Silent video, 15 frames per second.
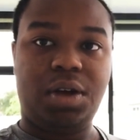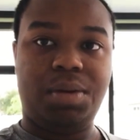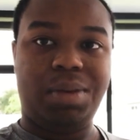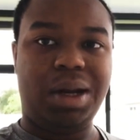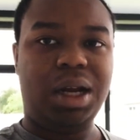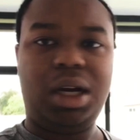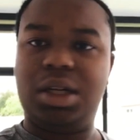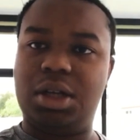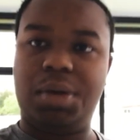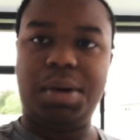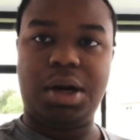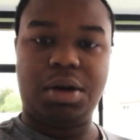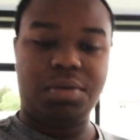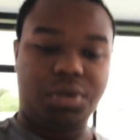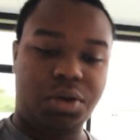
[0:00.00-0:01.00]
But I'm not gonna talk
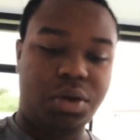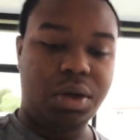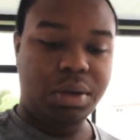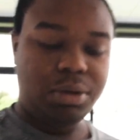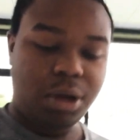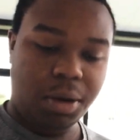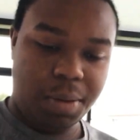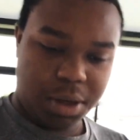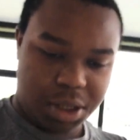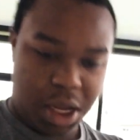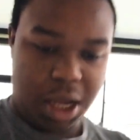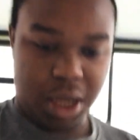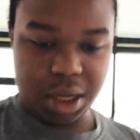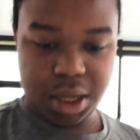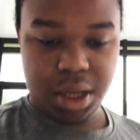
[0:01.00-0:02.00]
about Corona. I'm talking about
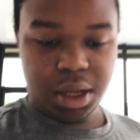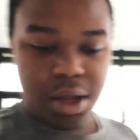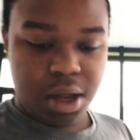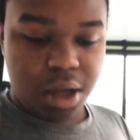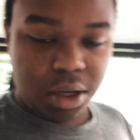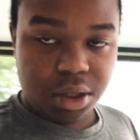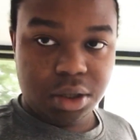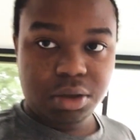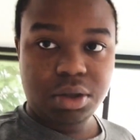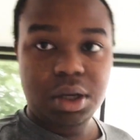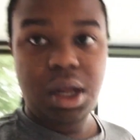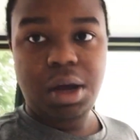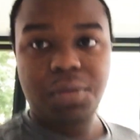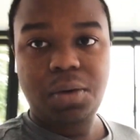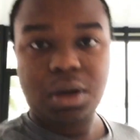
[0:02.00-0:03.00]
tech. So
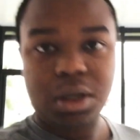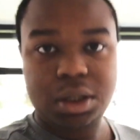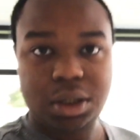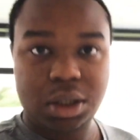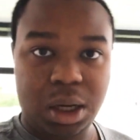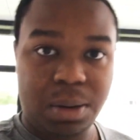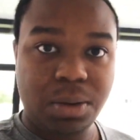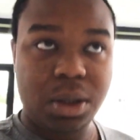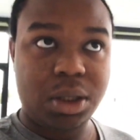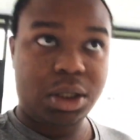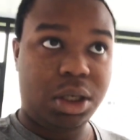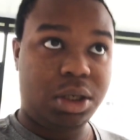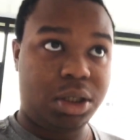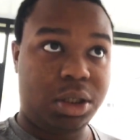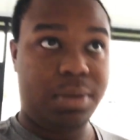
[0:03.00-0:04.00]
today I want to
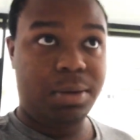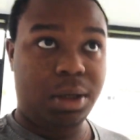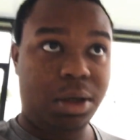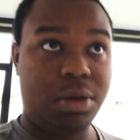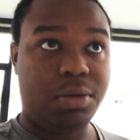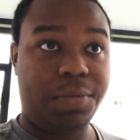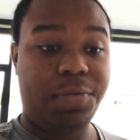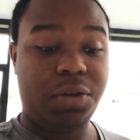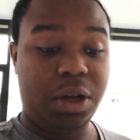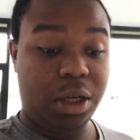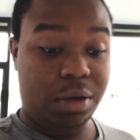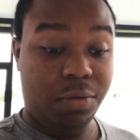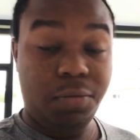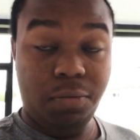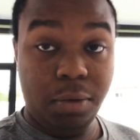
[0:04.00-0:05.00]
share this video
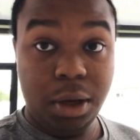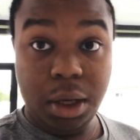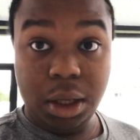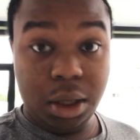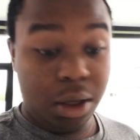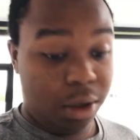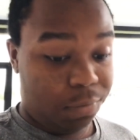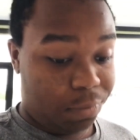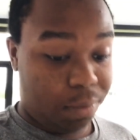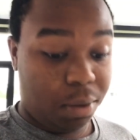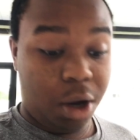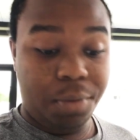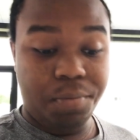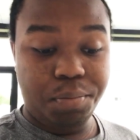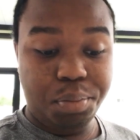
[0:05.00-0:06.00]
that's really good from
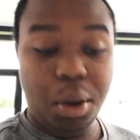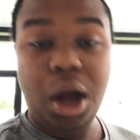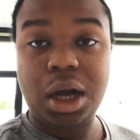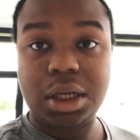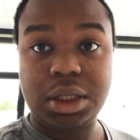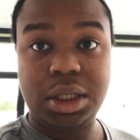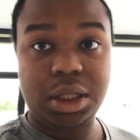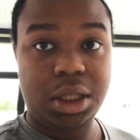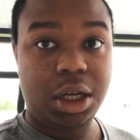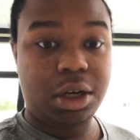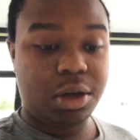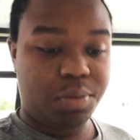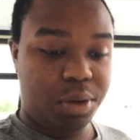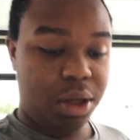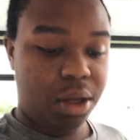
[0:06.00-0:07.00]
unboxing
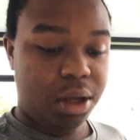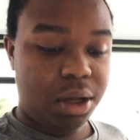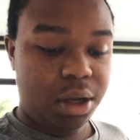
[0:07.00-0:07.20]
therapy.